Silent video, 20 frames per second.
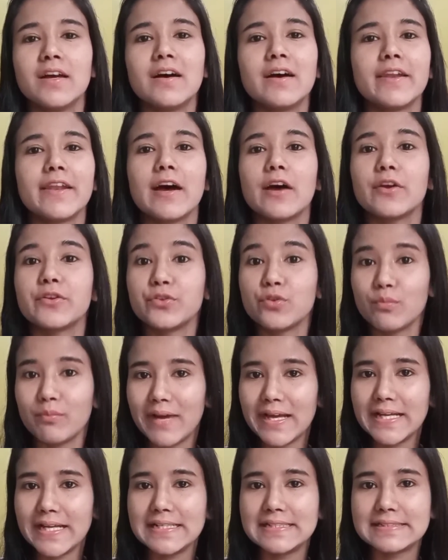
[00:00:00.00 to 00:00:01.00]
Now you
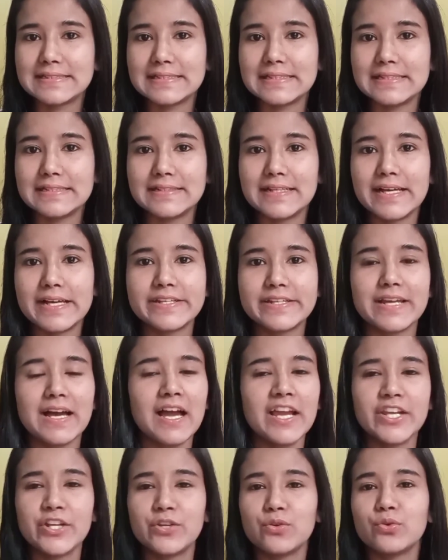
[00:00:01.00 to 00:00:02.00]
might say that
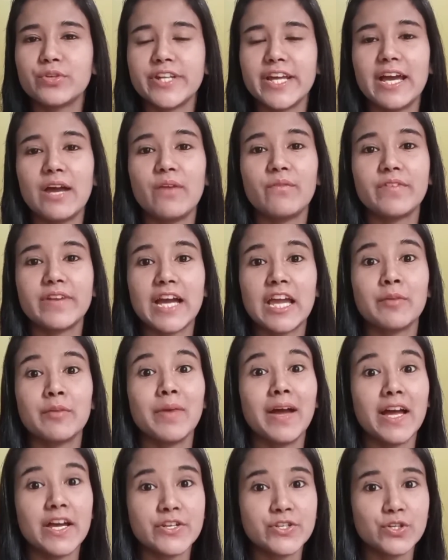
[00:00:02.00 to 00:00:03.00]
I don't have
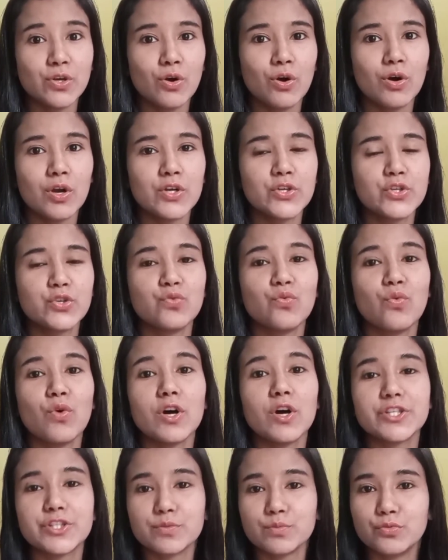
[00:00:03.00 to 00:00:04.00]
time at all to
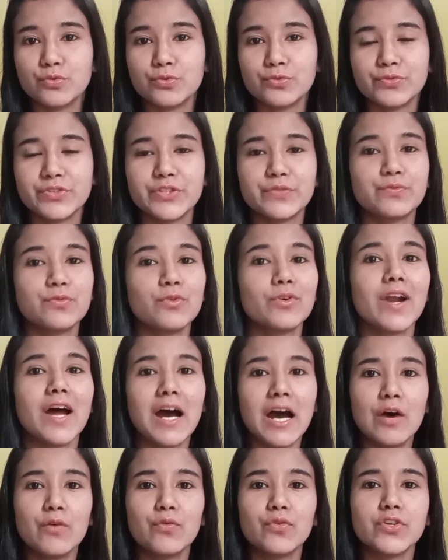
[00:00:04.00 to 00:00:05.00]
watch movie for
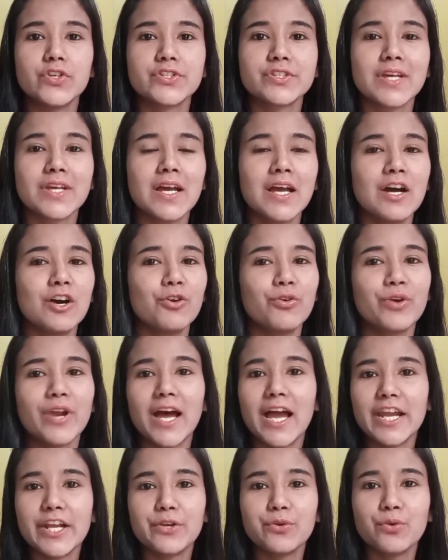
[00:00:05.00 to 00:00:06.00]
hours, or
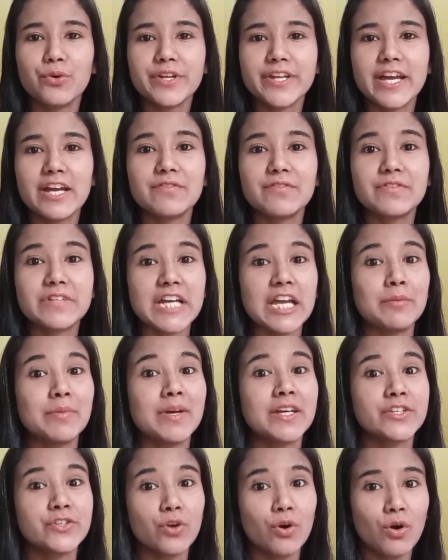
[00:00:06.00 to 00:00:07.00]
I don't have time
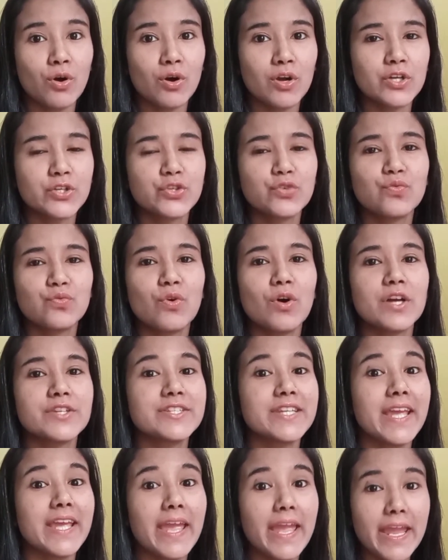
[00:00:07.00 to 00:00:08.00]
at all to
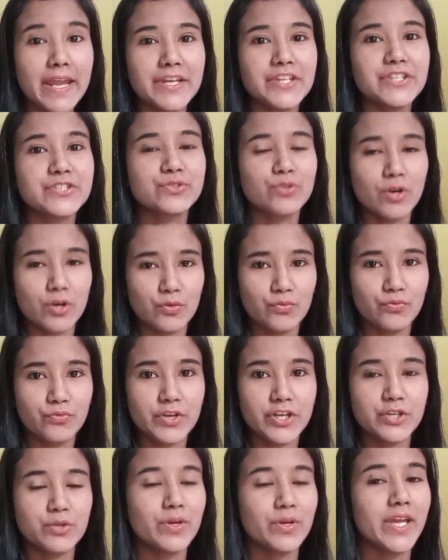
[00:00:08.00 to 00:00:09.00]
watch any sort of
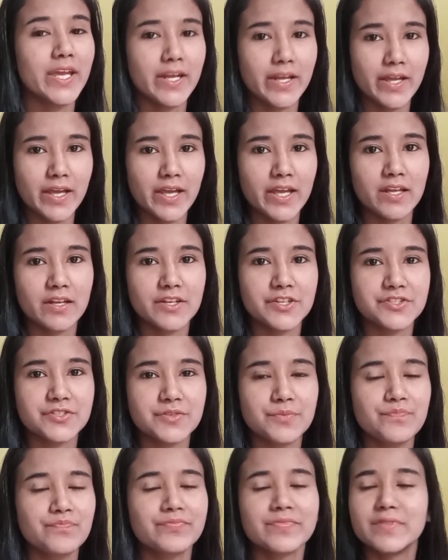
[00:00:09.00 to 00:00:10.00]
video in English.
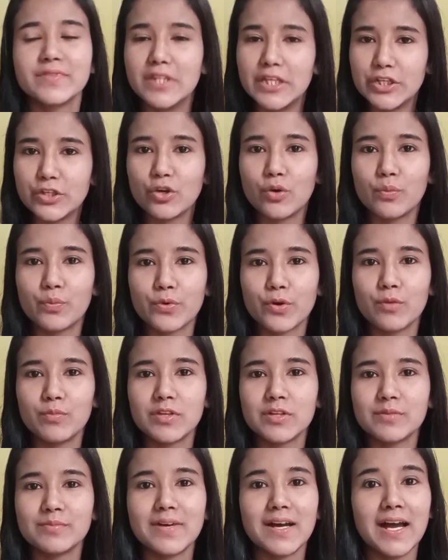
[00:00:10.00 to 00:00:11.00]
Then no
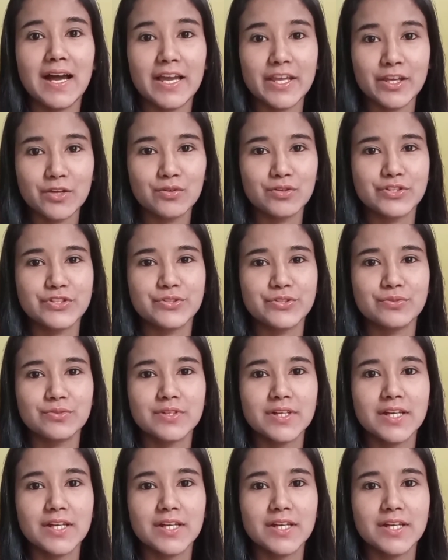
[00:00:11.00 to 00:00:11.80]
problem, I got you.